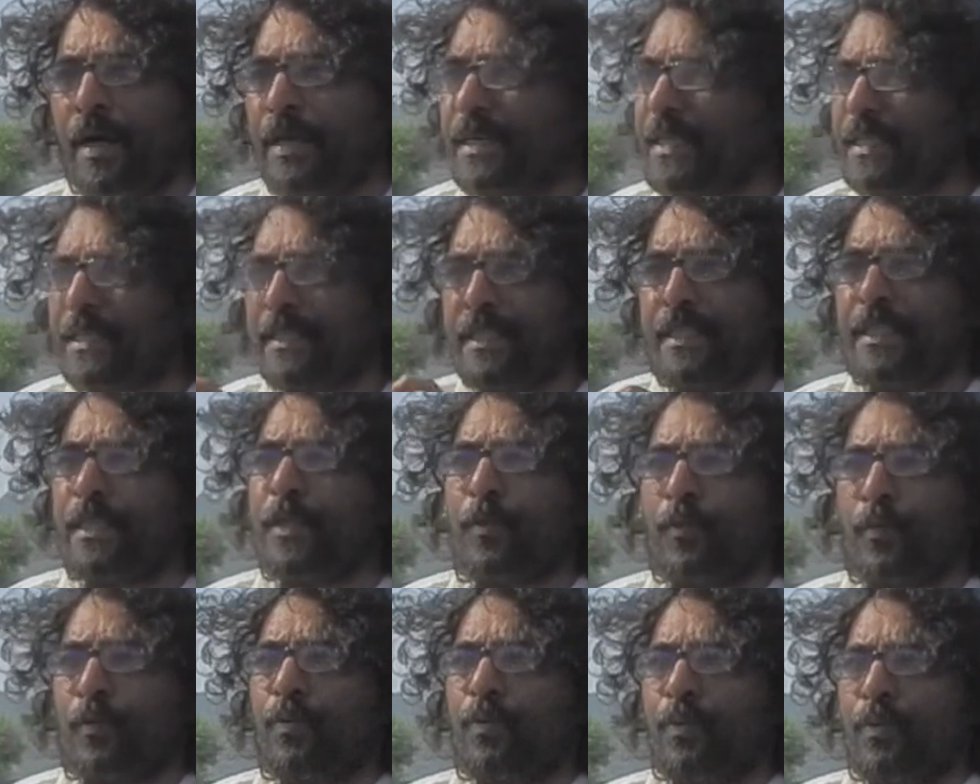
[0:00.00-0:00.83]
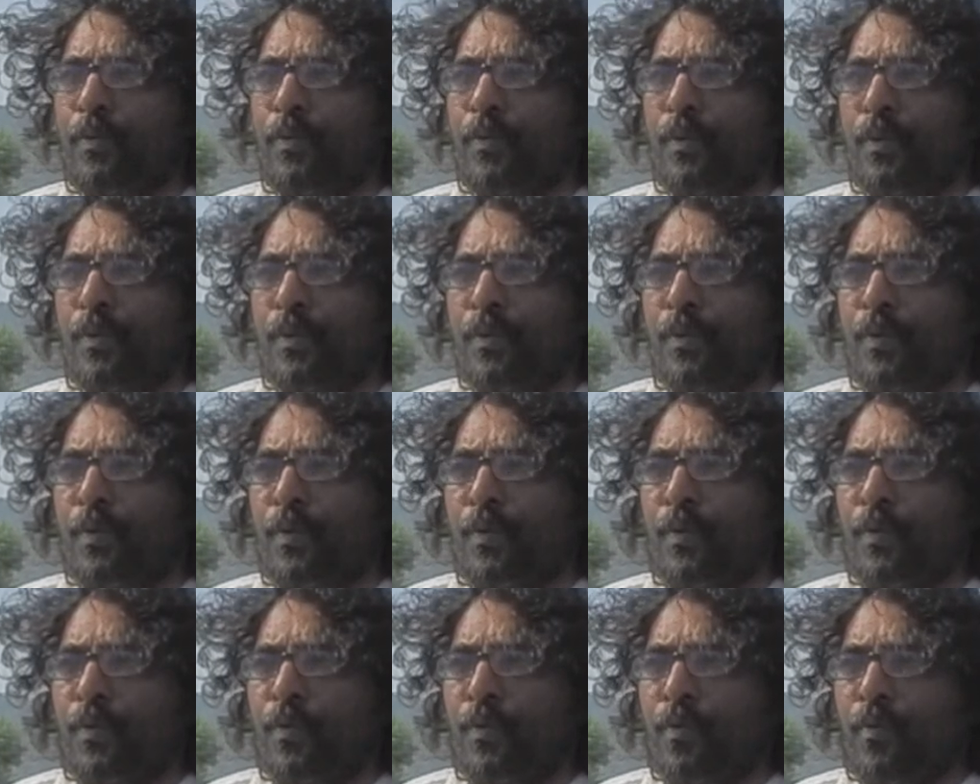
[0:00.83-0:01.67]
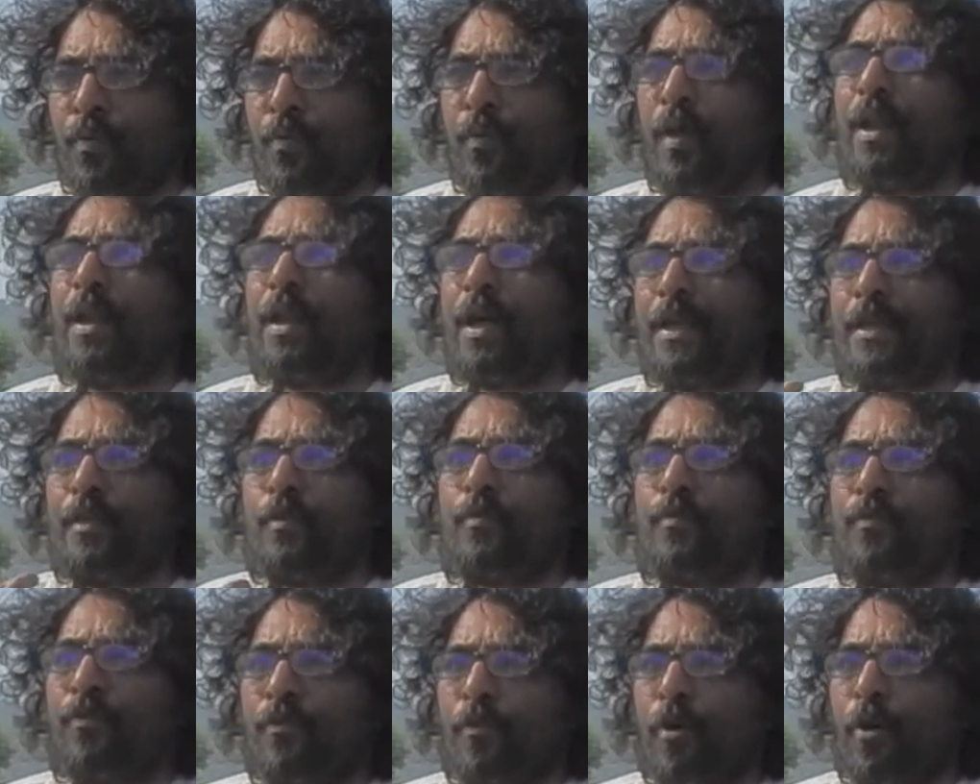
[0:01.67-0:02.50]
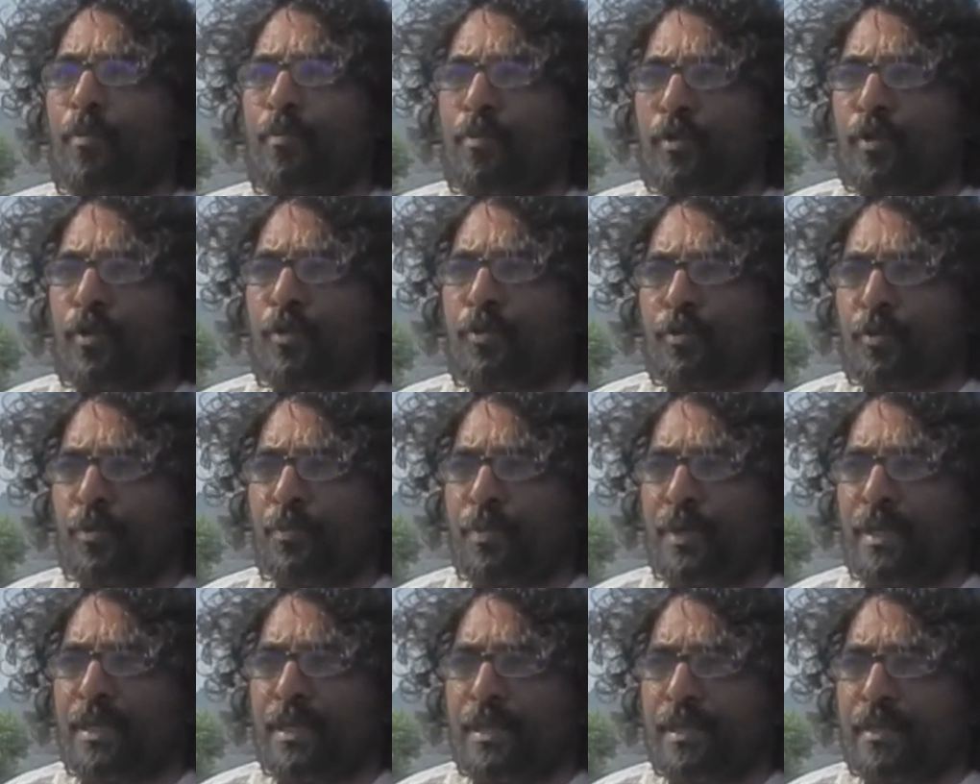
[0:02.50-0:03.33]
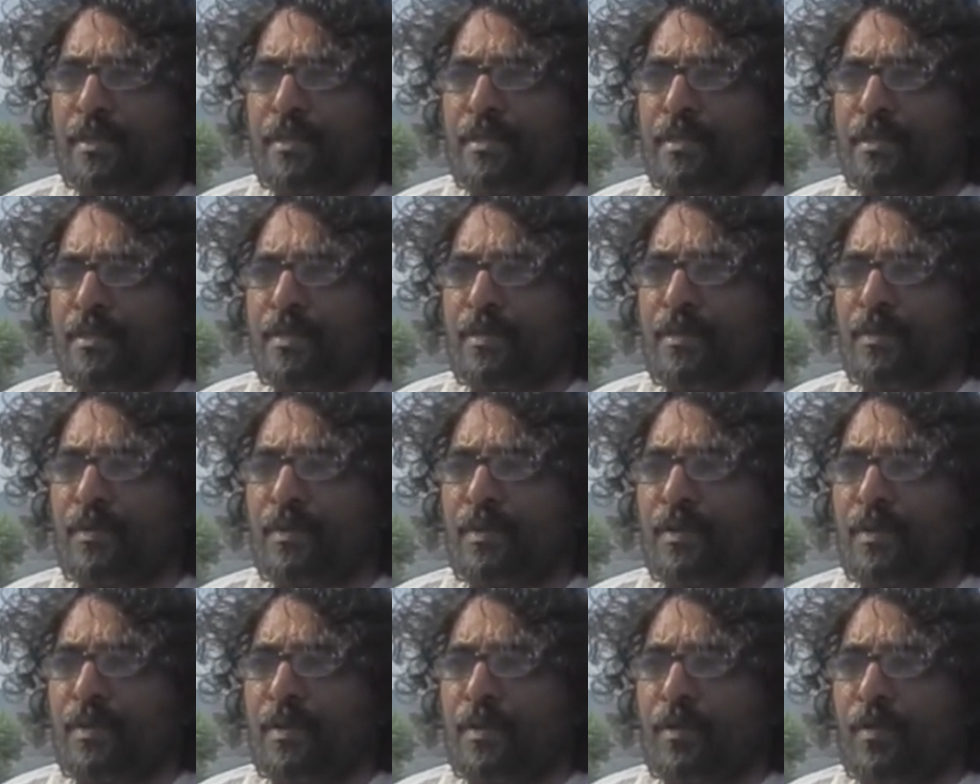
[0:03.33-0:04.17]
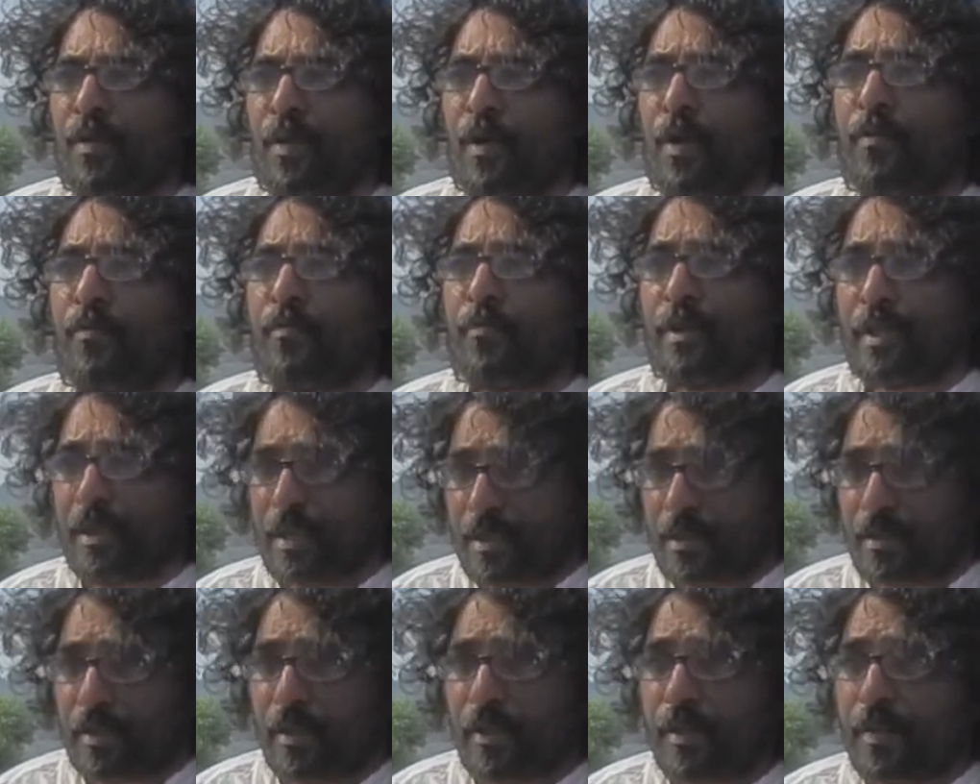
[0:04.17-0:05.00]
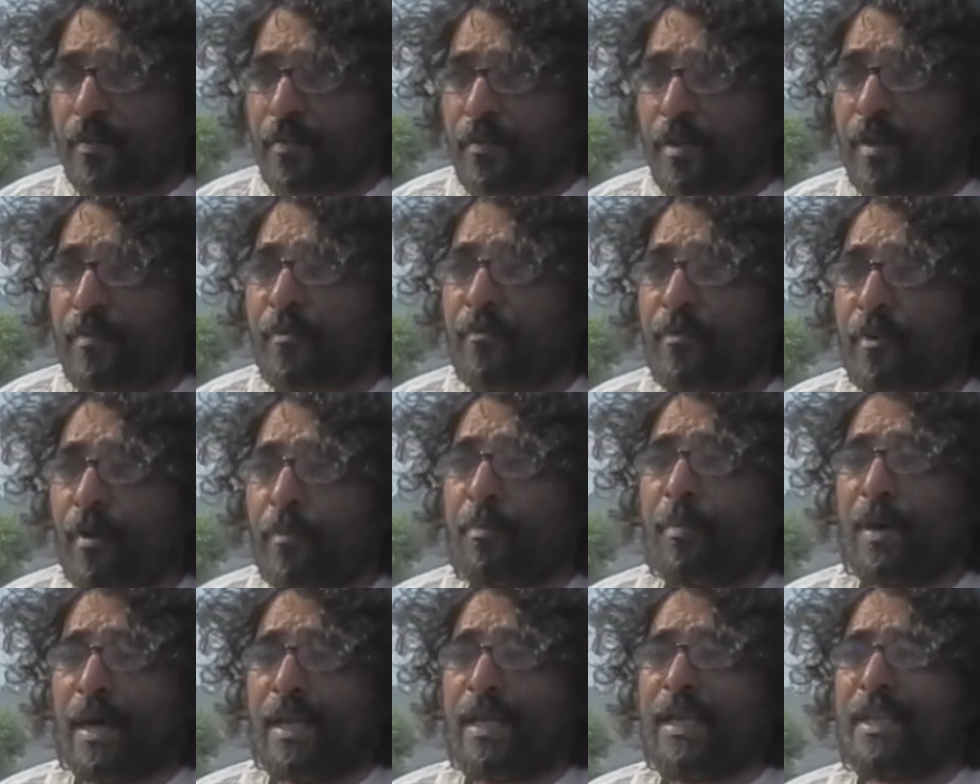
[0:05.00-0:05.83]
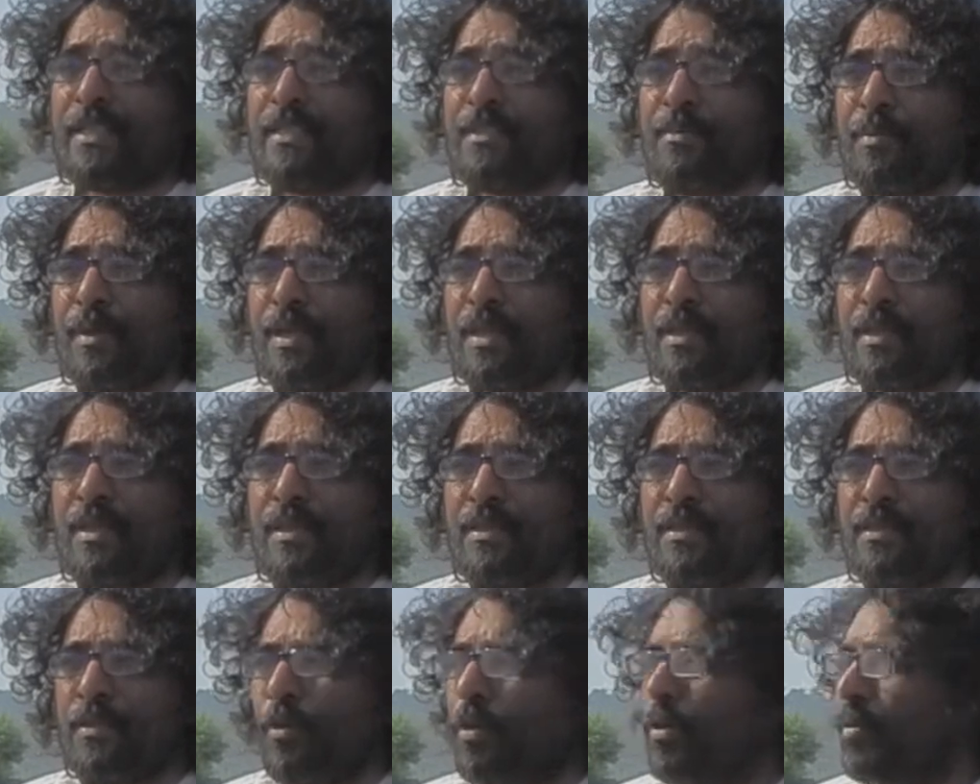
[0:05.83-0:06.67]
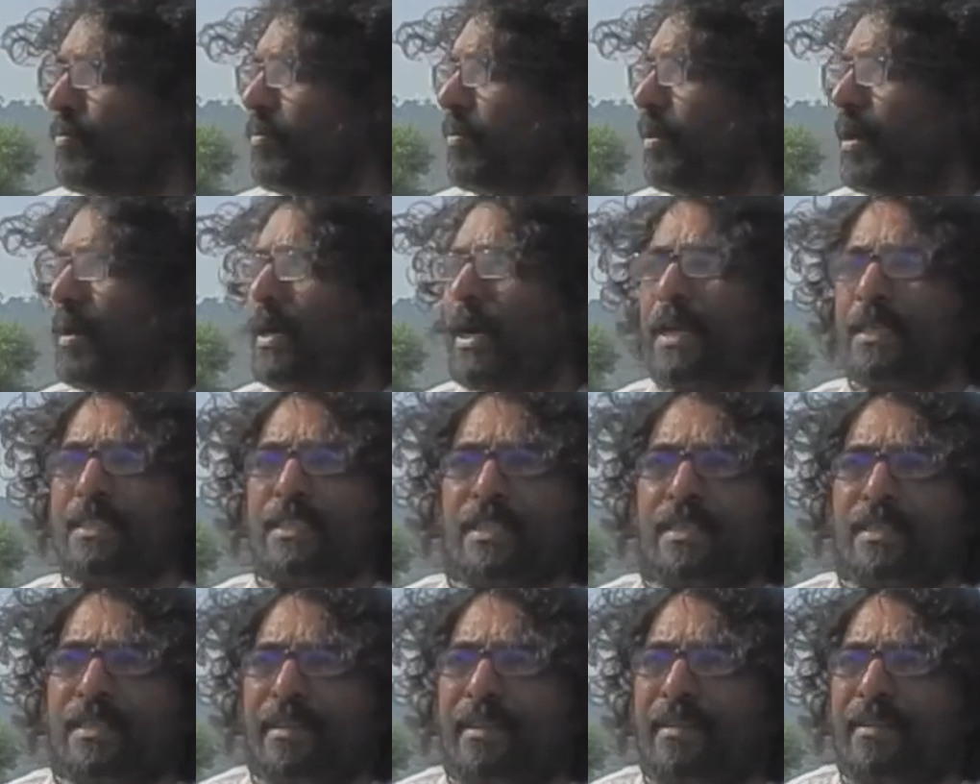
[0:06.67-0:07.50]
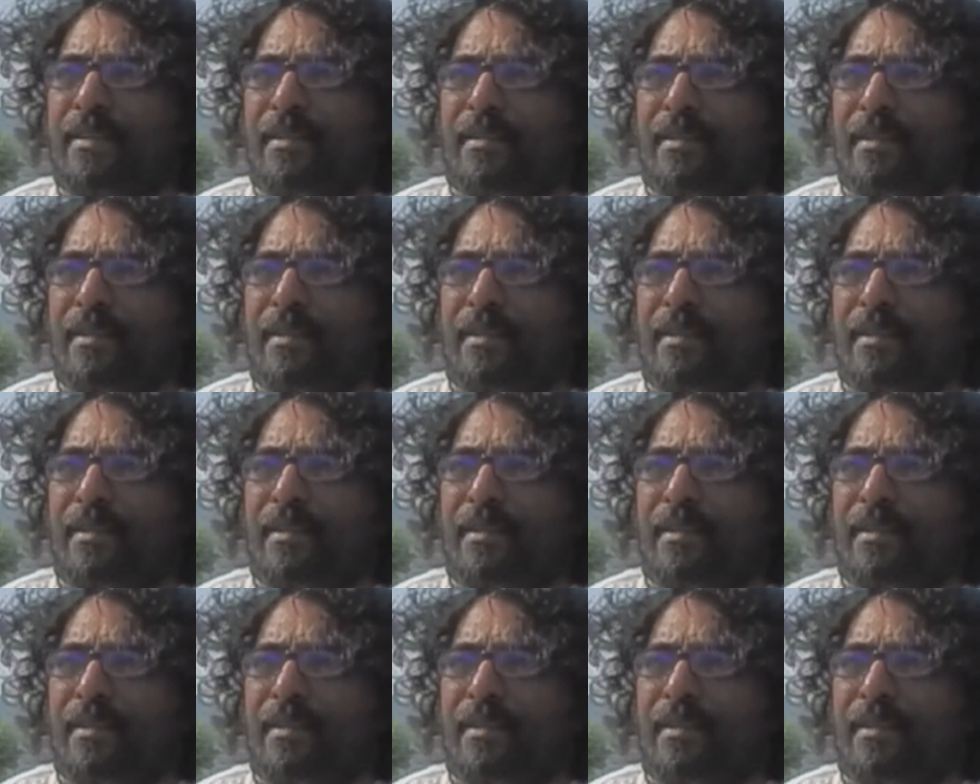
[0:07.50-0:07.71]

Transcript: I didn't knew when I formed those opinions, whether they were from my experience or I just